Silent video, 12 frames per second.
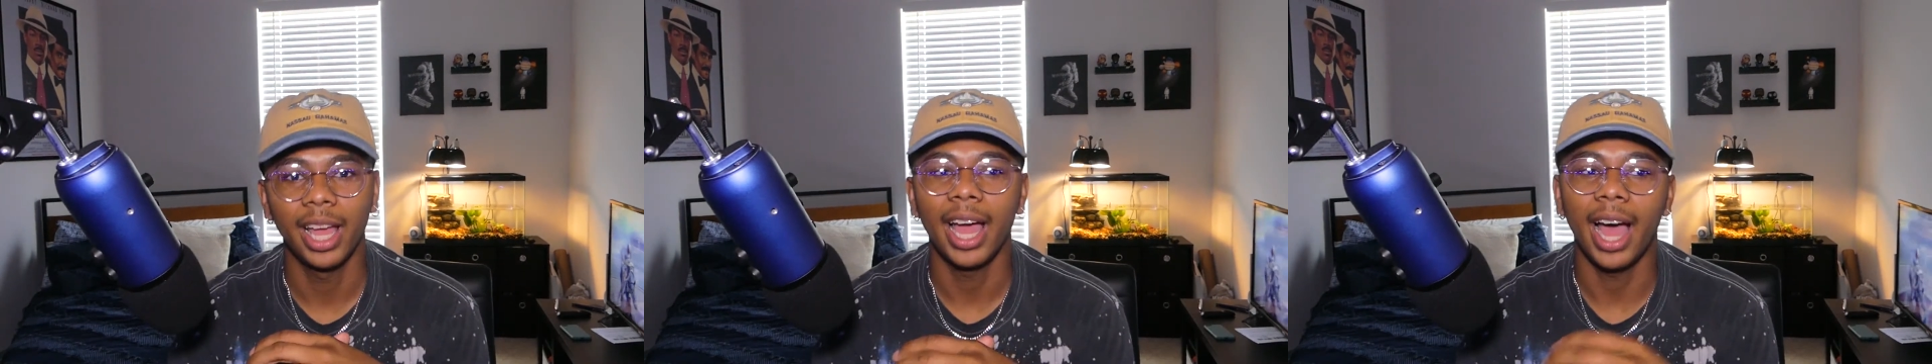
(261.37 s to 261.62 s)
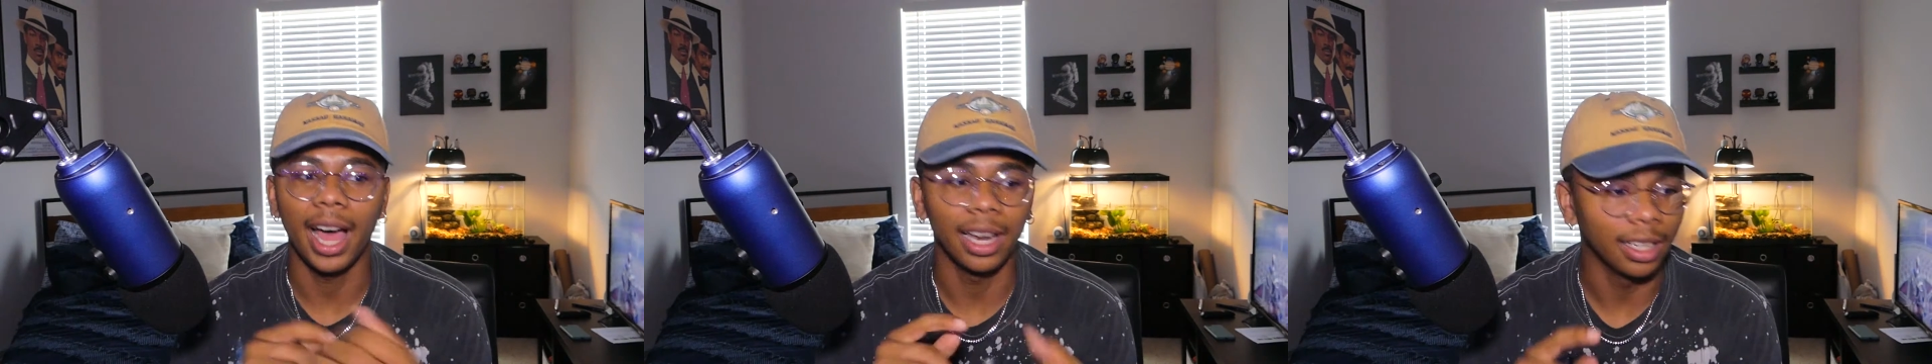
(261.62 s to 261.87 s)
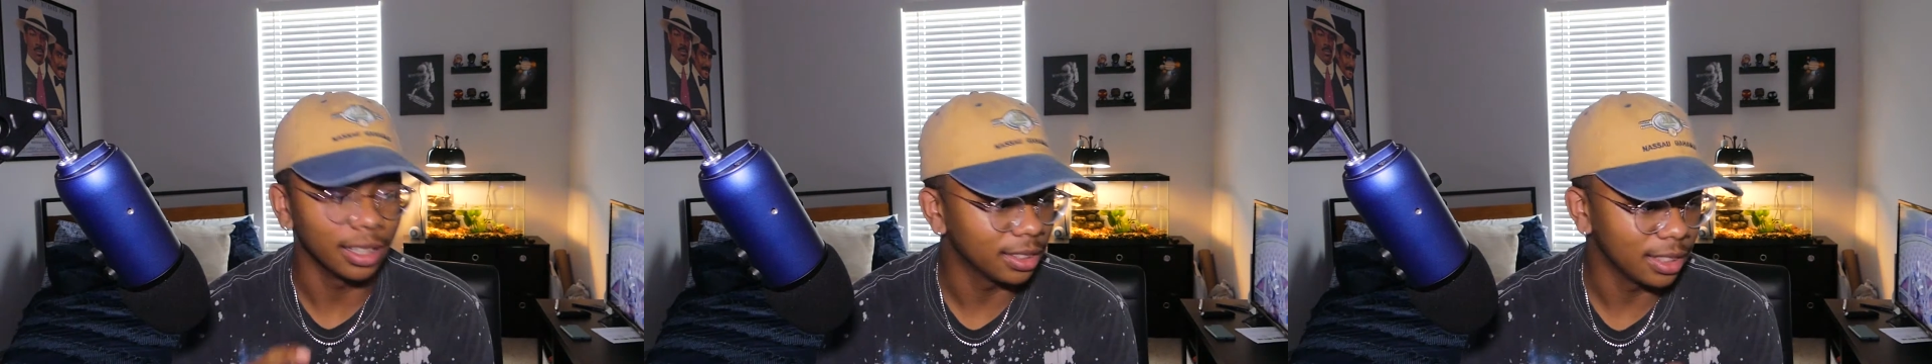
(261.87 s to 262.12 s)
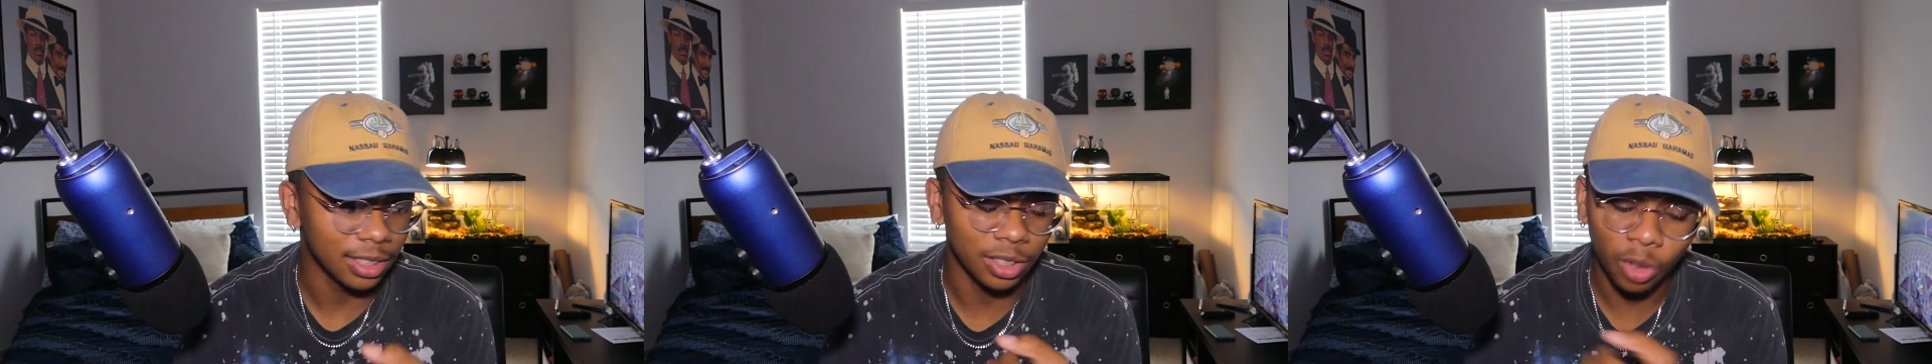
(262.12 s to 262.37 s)
The
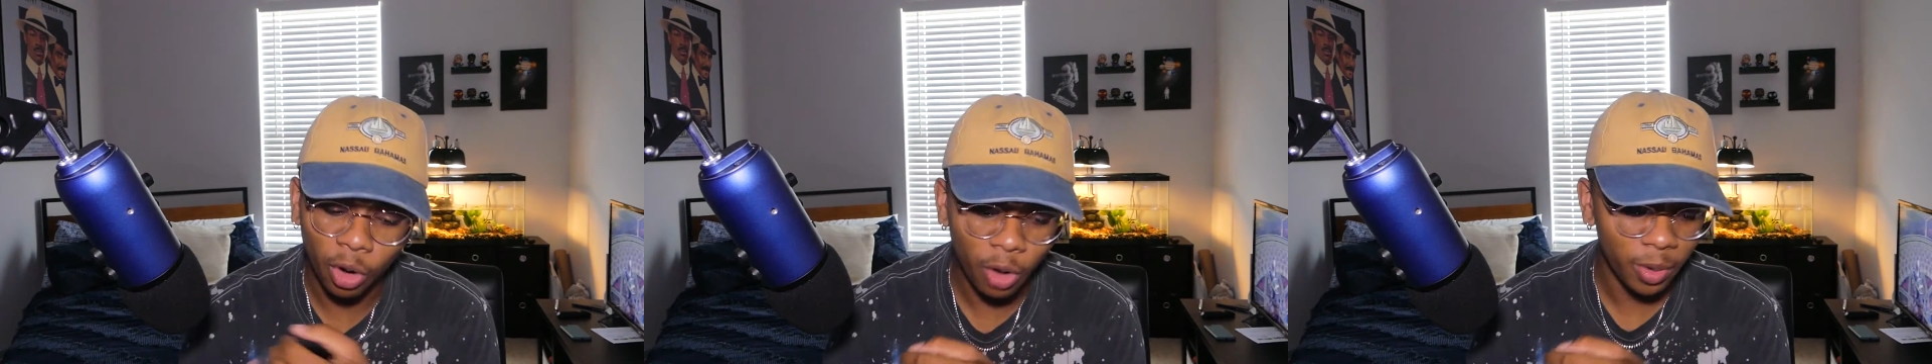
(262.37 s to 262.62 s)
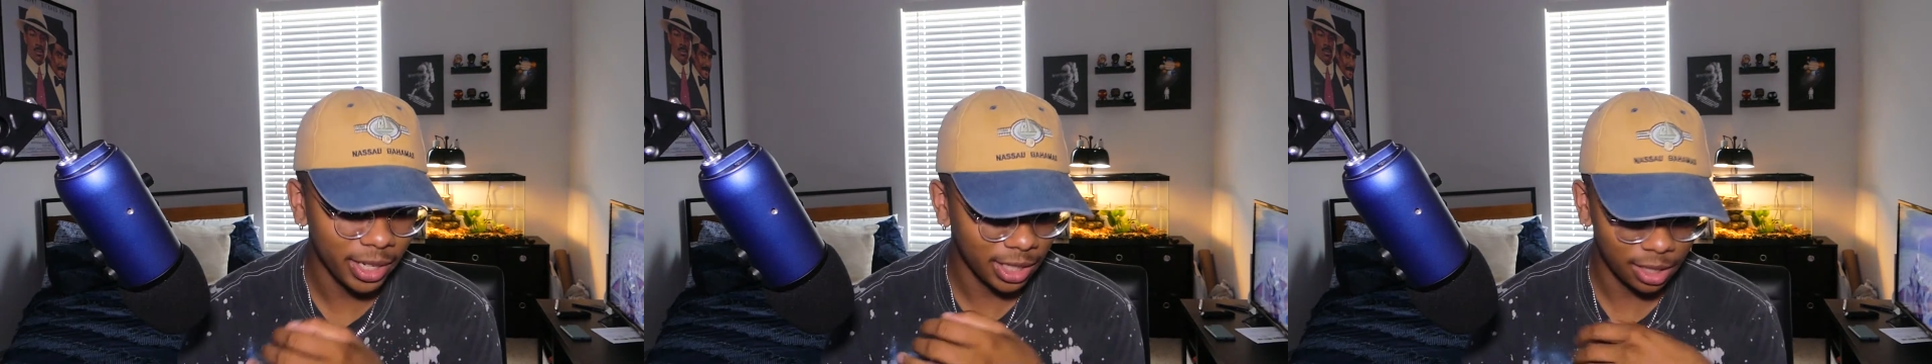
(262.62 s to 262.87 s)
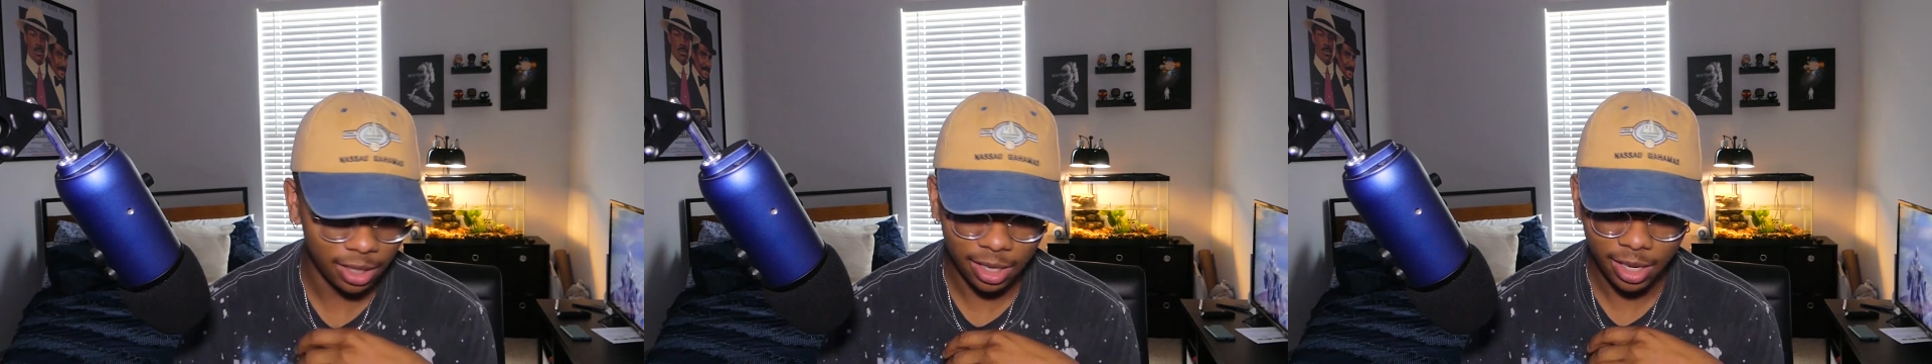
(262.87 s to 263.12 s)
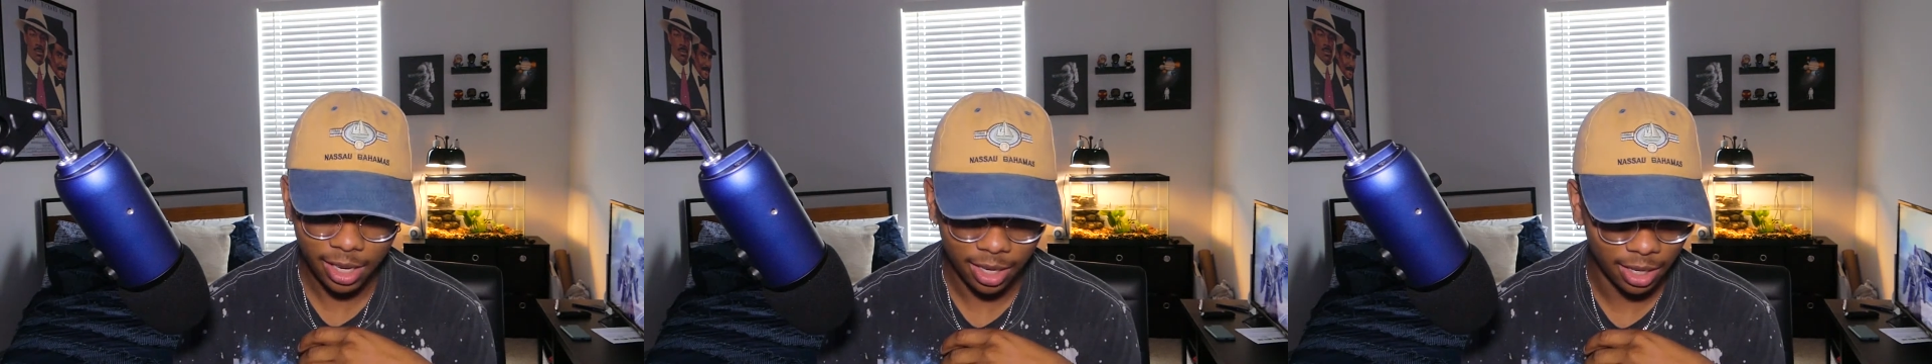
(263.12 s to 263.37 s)
story is good.